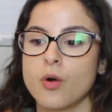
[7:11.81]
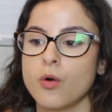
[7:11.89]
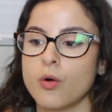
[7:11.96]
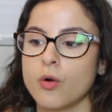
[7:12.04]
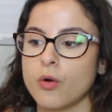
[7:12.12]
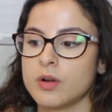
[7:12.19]

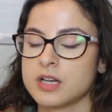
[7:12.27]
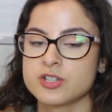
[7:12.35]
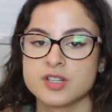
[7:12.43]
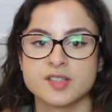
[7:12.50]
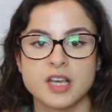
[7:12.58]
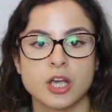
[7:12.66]
or
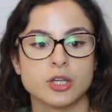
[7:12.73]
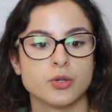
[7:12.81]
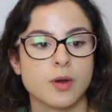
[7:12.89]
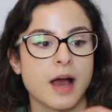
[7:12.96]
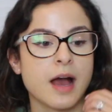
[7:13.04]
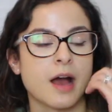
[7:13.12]
let's just say
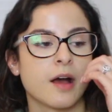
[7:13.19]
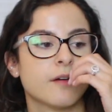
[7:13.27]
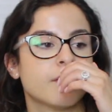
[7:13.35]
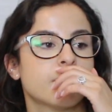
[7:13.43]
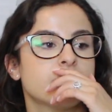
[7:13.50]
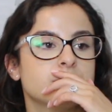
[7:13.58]
you
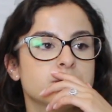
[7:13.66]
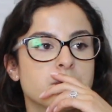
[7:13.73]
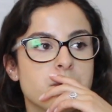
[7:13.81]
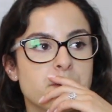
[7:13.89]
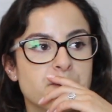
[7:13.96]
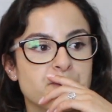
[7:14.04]
have
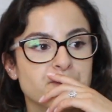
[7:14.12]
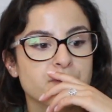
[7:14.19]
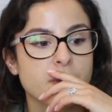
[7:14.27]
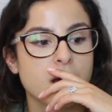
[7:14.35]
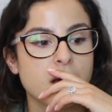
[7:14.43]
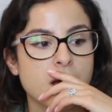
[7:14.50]

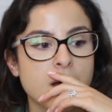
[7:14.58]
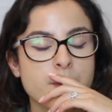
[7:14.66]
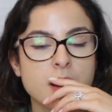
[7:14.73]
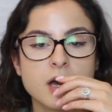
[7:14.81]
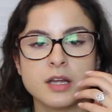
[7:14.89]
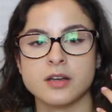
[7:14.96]

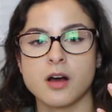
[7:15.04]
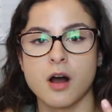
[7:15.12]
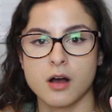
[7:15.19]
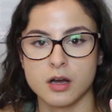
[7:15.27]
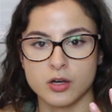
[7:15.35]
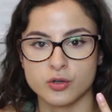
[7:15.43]
a
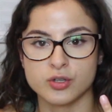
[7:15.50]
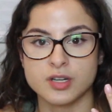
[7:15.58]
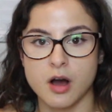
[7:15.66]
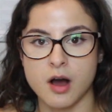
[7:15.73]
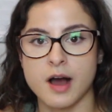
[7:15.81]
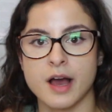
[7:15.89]

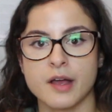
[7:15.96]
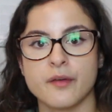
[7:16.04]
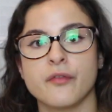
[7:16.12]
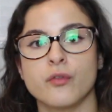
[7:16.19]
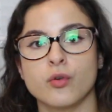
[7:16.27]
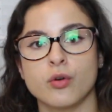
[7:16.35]
good eye
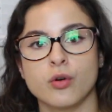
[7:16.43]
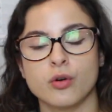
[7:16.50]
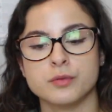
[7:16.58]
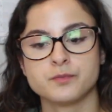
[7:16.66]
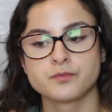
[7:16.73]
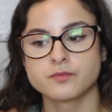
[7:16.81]

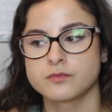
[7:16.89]
for,